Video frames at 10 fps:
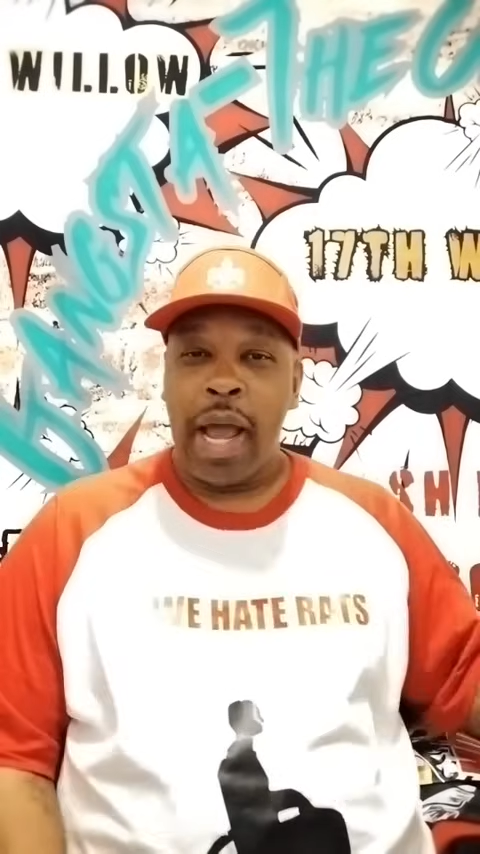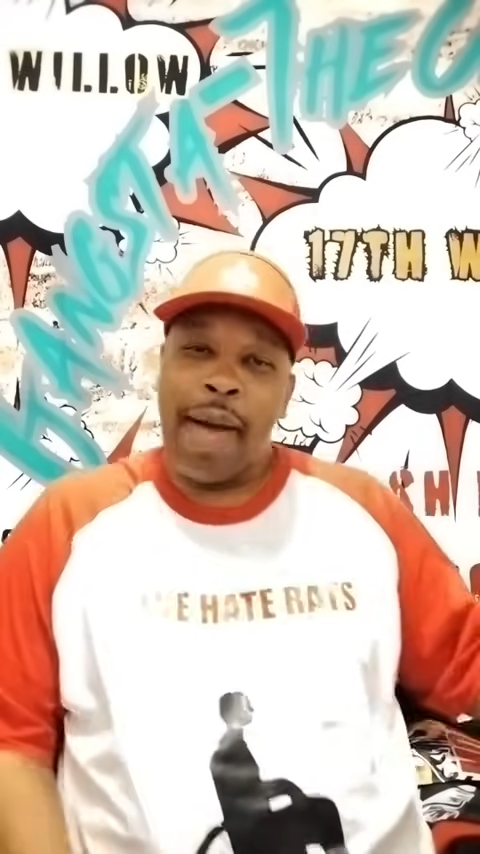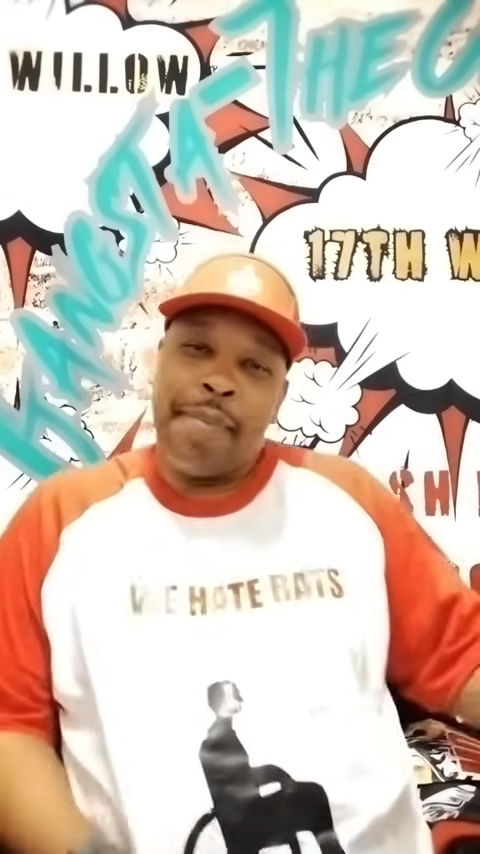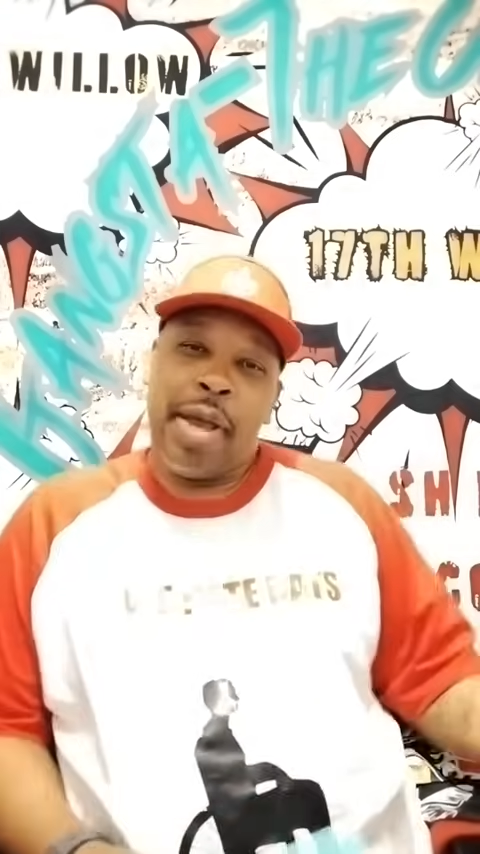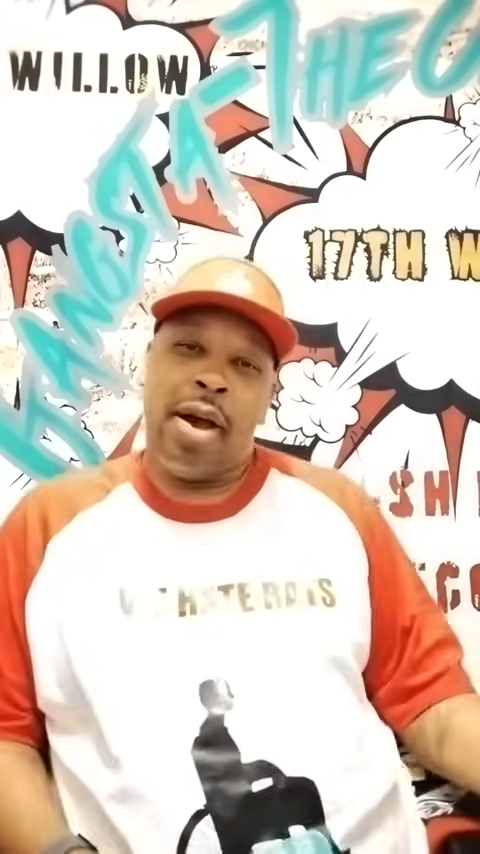
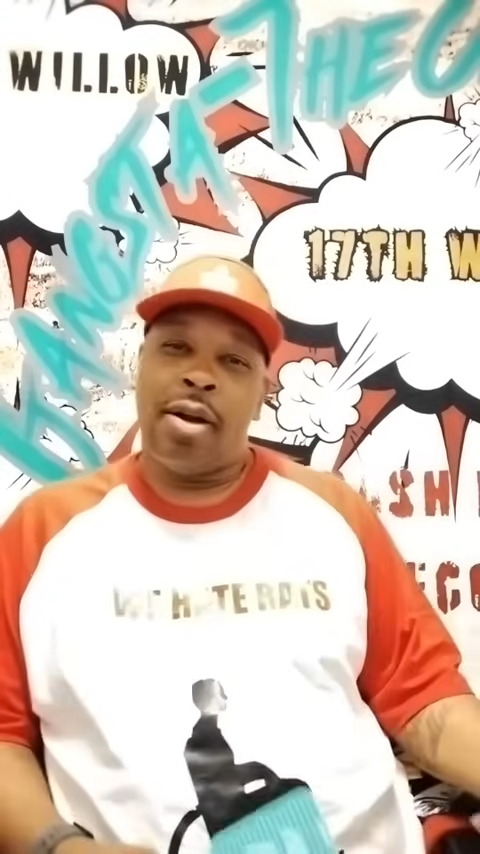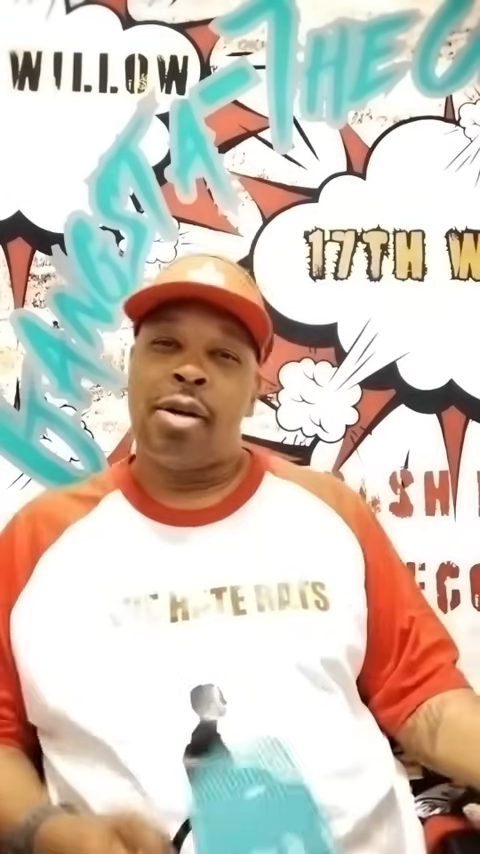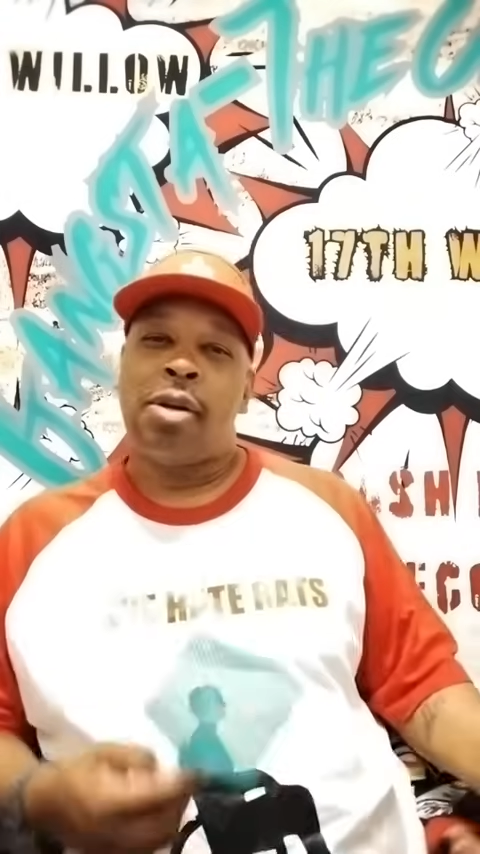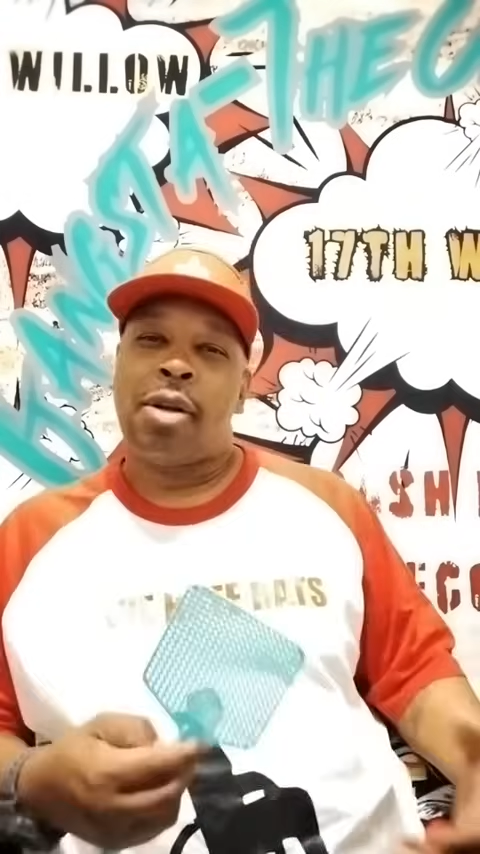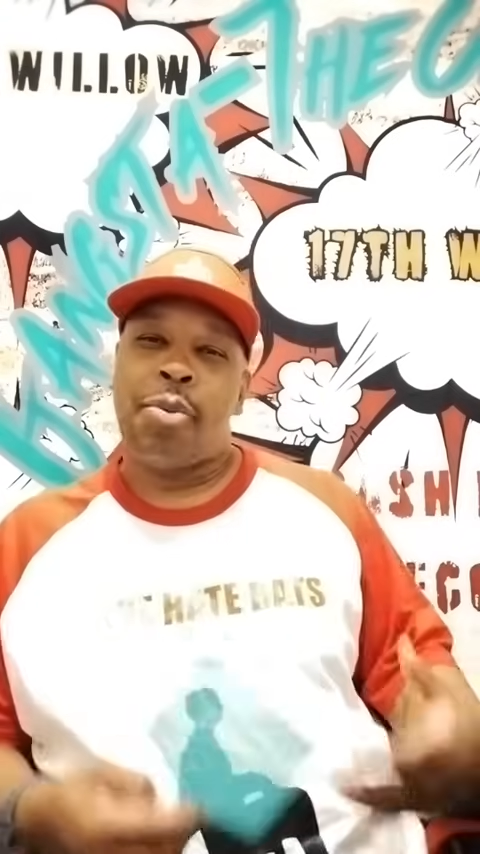I'm there.
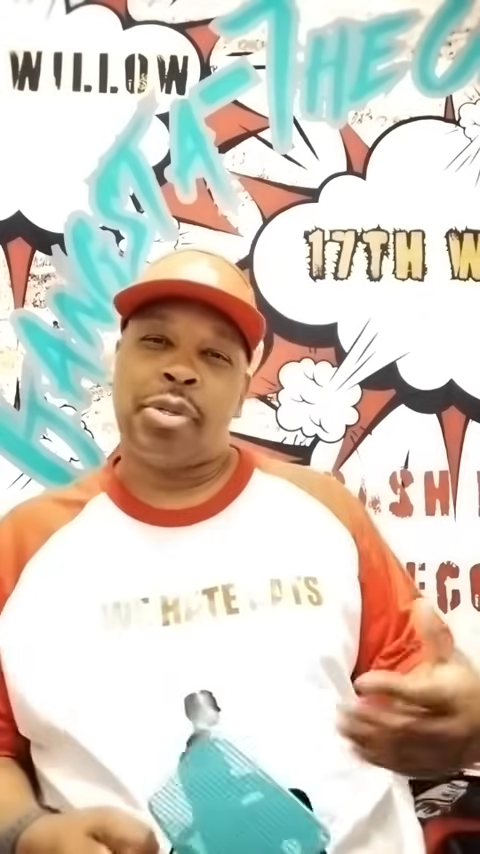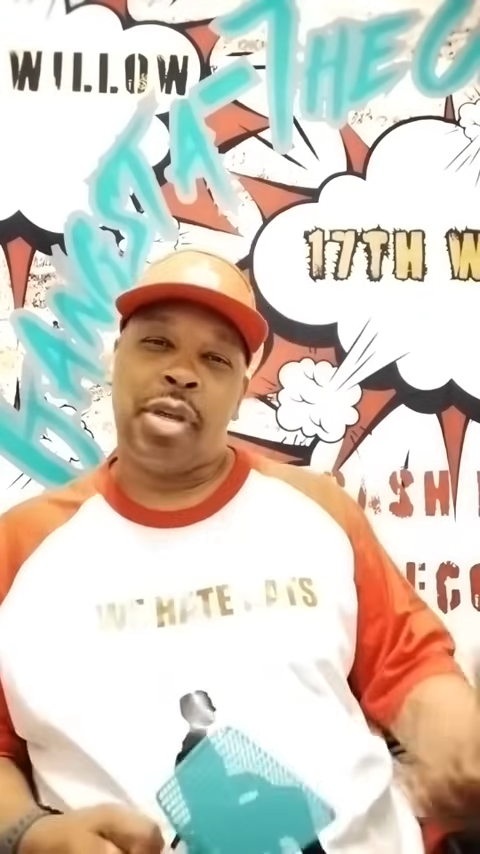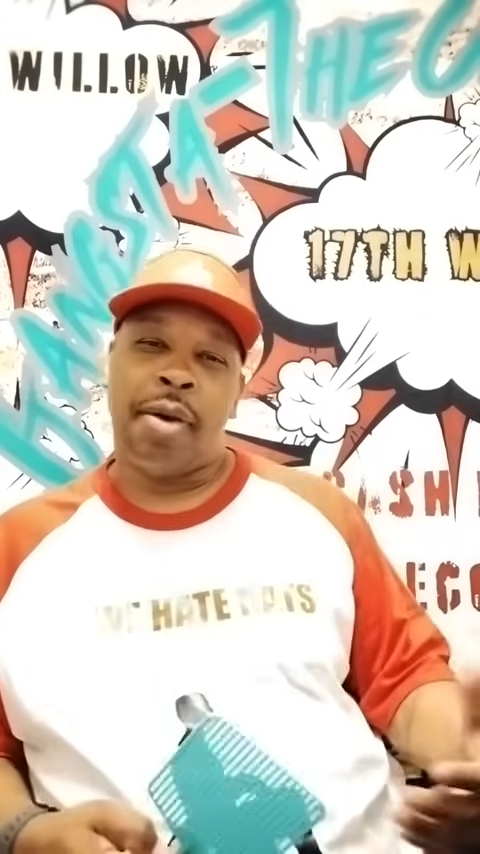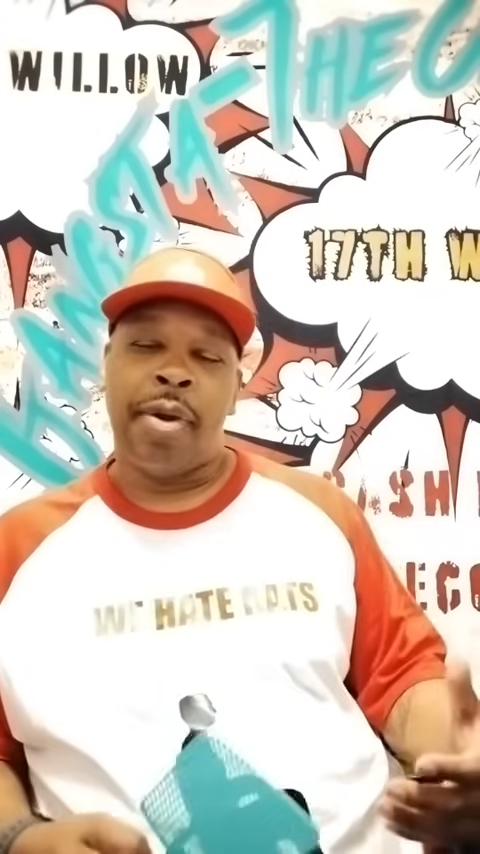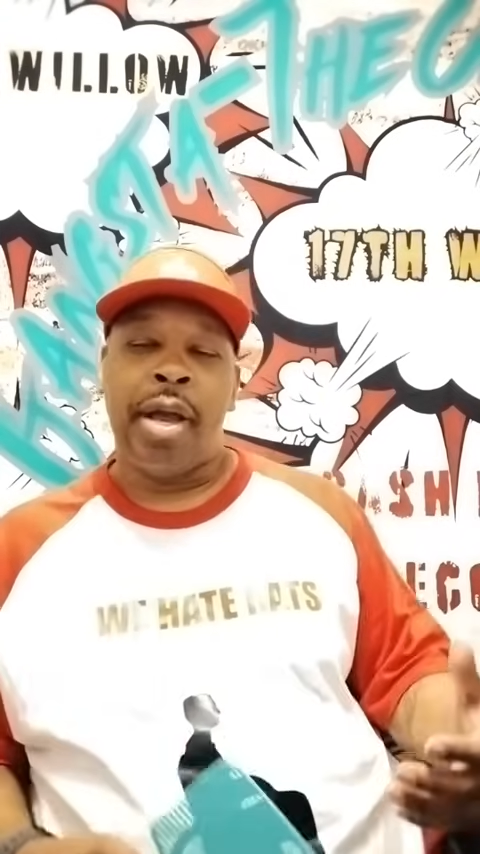Okay, what's
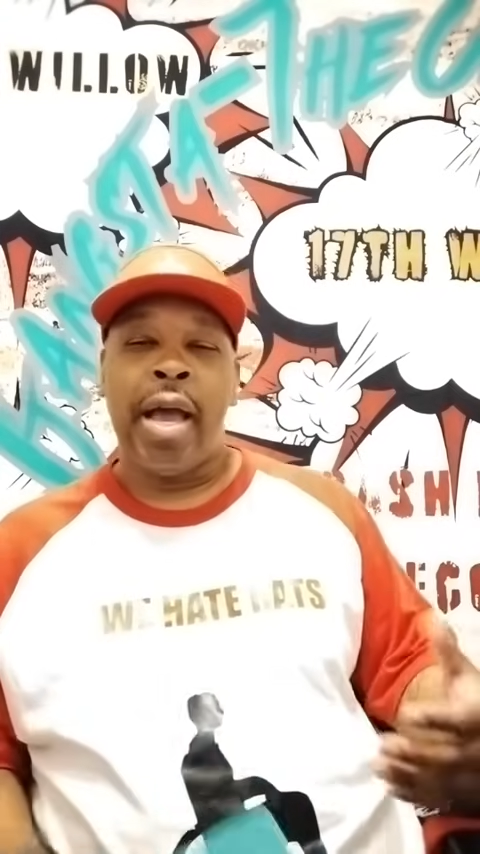up?